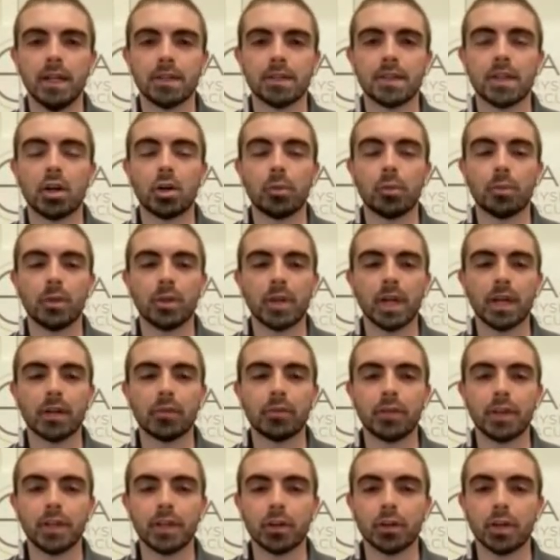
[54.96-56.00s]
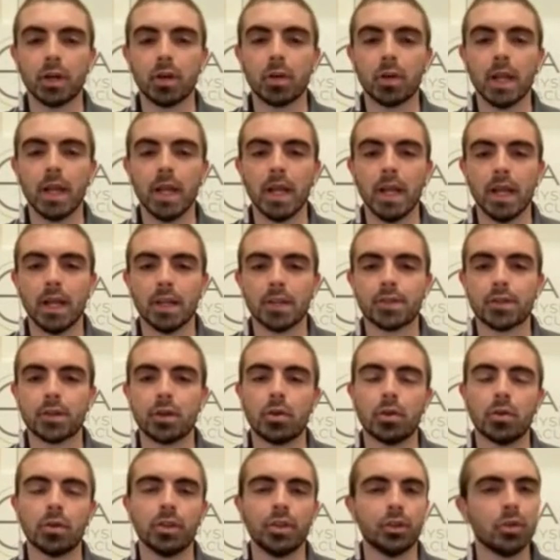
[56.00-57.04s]
help you kind of figure it out.
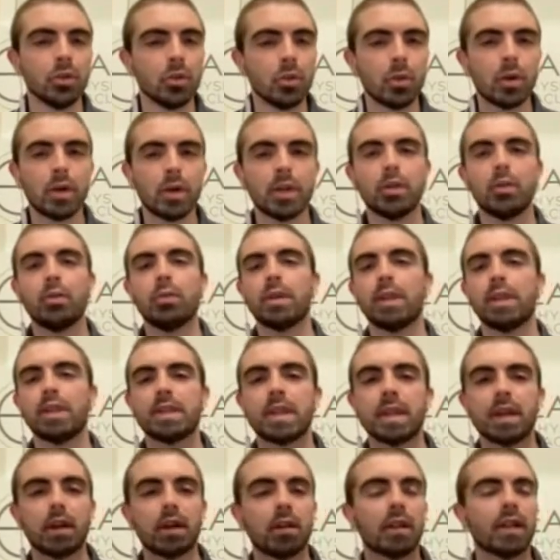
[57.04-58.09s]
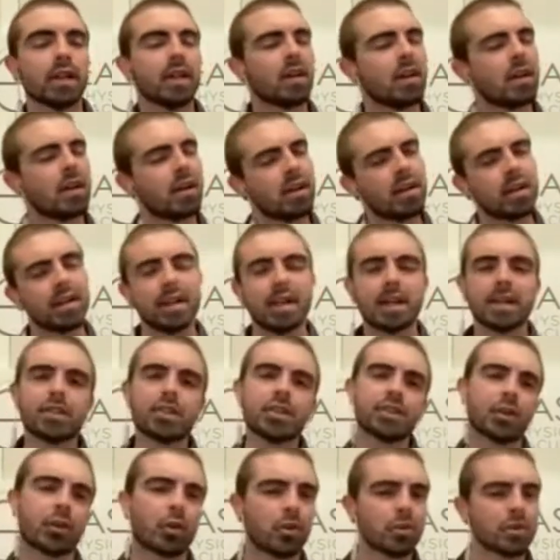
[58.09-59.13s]
So you're the one who can tell, like, ah, yeah, it
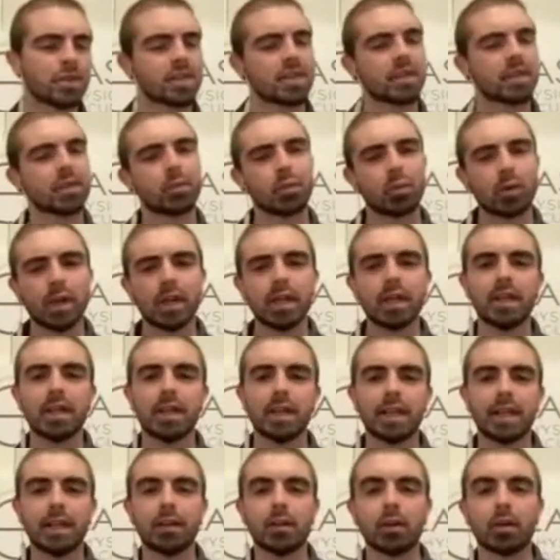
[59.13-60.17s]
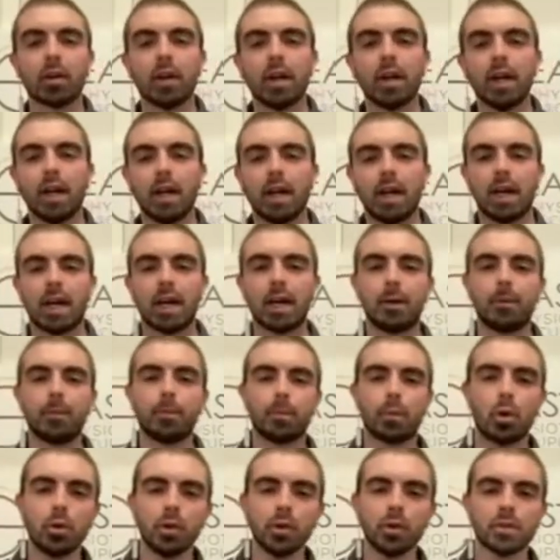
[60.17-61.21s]
just hurts, like right here. Poke